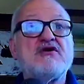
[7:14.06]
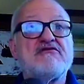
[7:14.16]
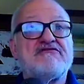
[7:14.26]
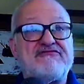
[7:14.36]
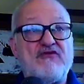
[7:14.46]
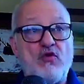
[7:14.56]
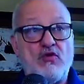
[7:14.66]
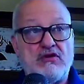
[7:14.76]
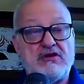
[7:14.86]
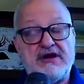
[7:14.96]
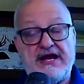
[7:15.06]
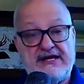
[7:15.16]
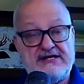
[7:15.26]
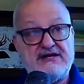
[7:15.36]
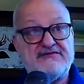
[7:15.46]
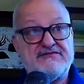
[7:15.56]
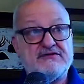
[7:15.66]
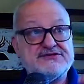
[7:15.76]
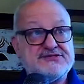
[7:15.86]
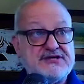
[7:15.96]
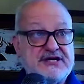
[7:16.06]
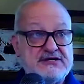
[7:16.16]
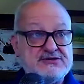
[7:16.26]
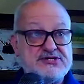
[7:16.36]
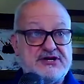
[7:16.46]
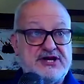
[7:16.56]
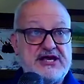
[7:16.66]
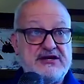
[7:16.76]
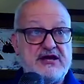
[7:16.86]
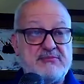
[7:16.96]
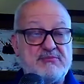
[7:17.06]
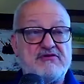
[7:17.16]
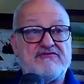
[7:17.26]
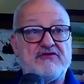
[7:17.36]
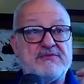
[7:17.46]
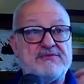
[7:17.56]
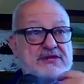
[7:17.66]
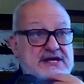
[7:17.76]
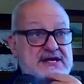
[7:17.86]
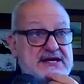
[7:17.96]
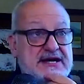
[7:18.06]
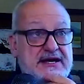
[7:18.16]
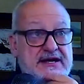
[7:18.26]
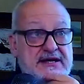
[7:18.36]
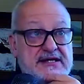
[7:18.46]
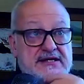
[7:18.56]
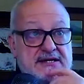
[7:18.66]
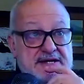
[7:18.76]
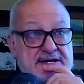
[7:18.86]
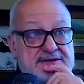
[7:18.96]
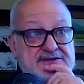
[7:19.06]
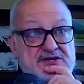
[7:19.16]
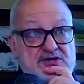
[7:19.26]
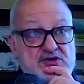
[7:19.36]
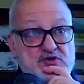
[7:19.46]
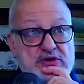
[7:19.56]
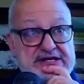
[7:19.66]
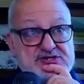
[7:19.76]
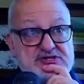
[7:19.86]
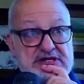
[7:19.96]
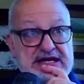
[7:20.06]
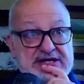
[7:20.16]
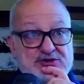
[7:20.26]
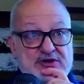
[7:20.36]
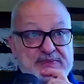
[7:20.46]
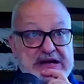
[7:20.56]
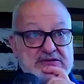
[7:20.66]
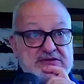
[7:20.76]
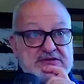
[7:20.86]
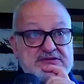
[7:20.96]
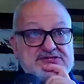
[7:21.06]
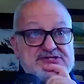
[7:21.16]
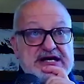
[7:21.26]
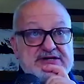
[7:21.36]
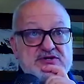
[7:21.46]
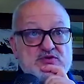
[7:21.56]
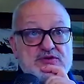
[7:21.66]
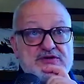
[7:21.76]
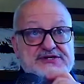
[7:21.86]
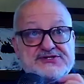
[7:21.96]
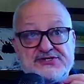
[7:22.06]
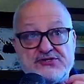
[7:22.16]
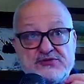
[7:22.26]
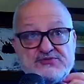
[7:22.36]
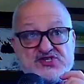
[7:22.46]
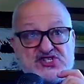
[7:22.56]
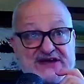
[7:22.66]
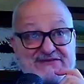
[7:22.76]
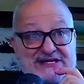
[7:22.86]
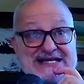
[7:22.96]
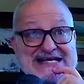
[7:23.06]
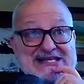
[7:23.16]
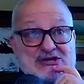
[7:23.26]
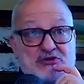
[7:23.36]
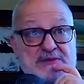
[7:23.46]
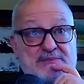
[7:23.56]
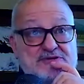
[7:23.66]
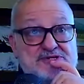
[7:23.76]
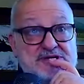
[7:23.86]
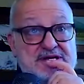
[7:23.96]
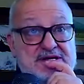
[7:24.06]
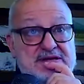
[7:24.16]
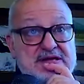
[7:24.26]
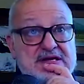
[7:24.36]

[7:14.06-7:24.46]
for a difference. Here's a key number from the EIA. The U.S. electric power sector will consume 73%